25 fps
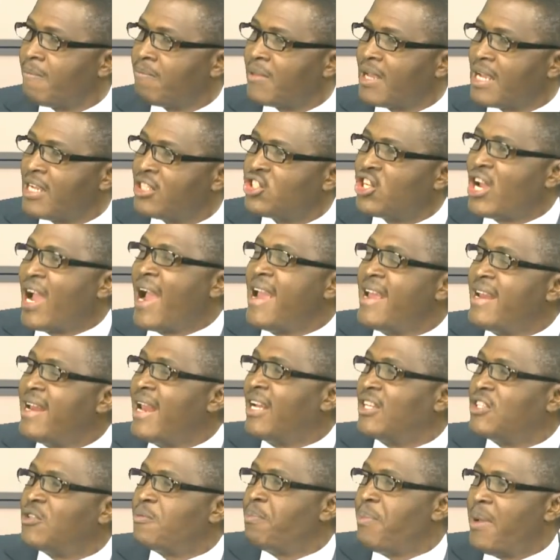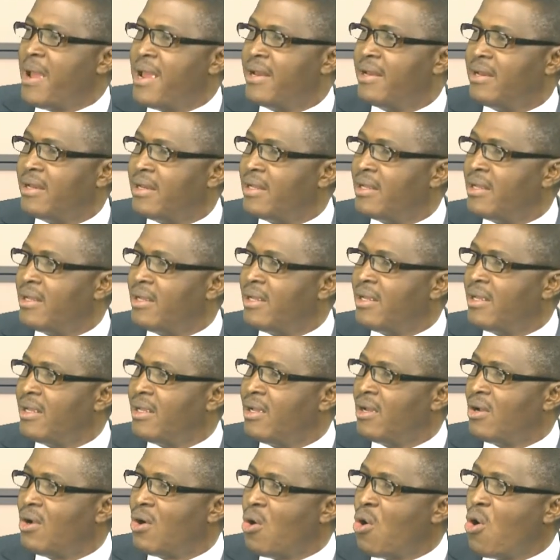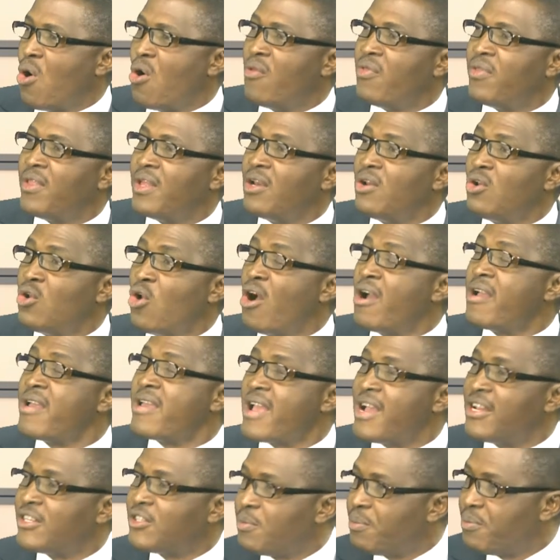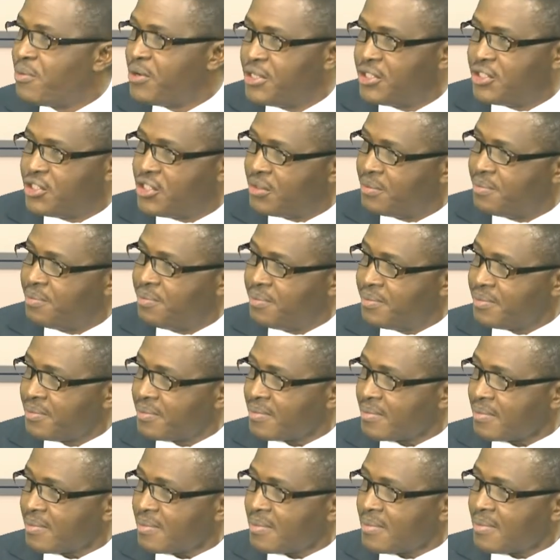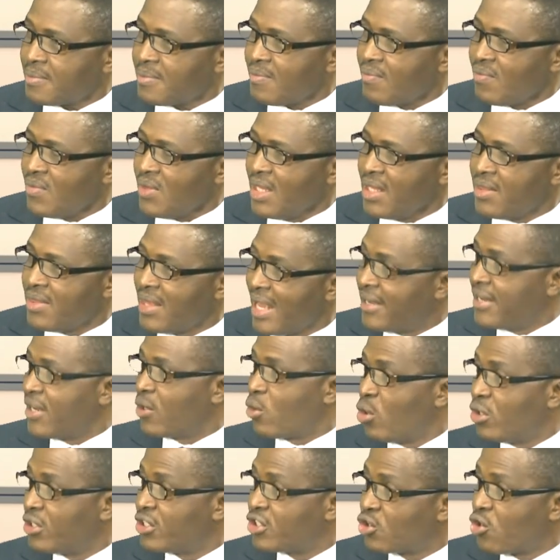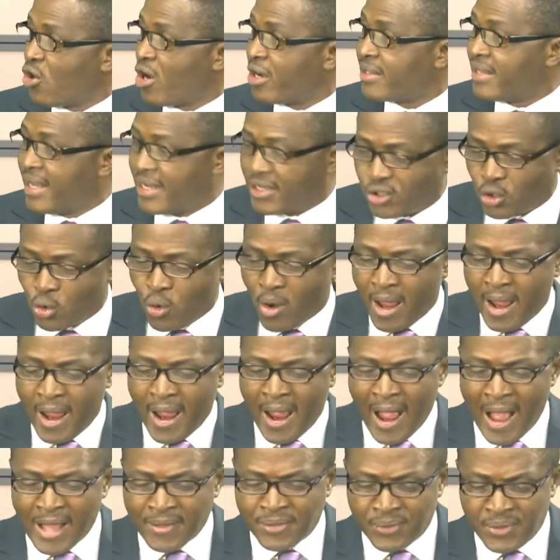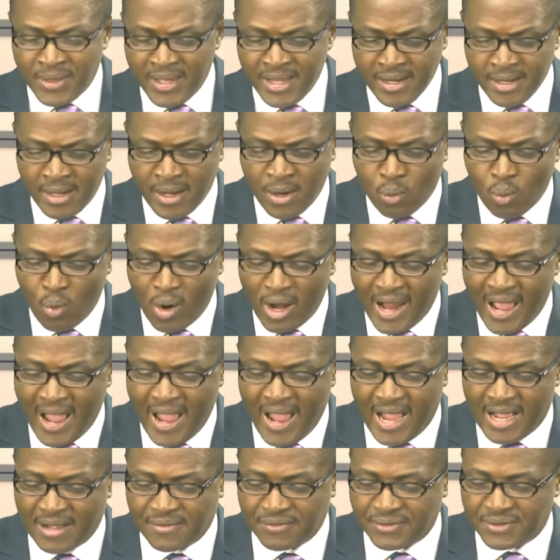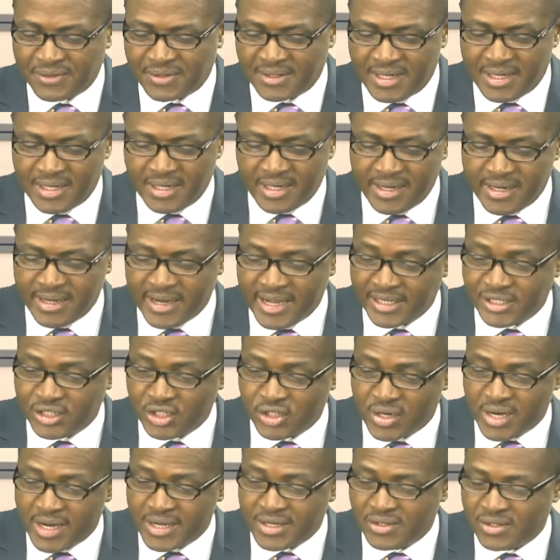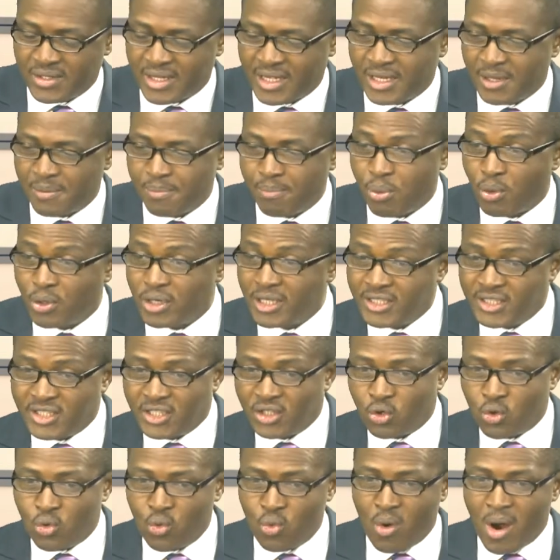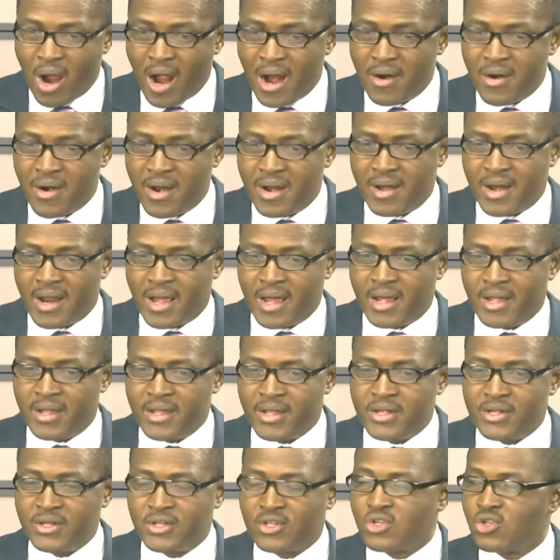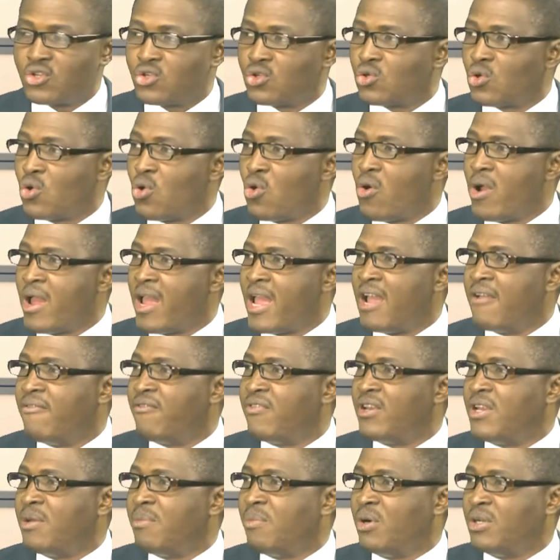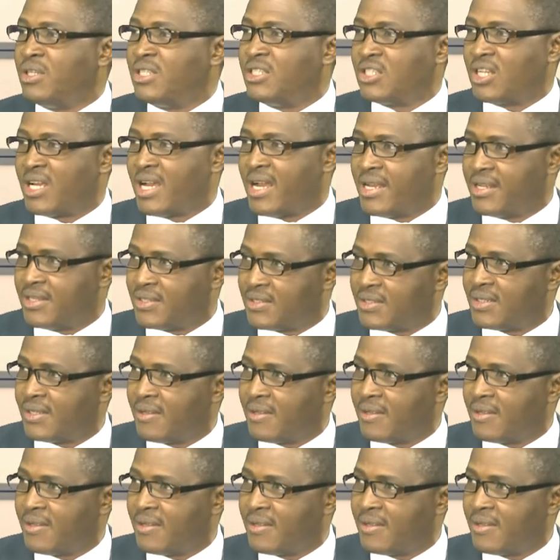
China spend on the longest bridge that they constructed? So I think what I have seen in Nigeria is that the political arena is so heavily monetized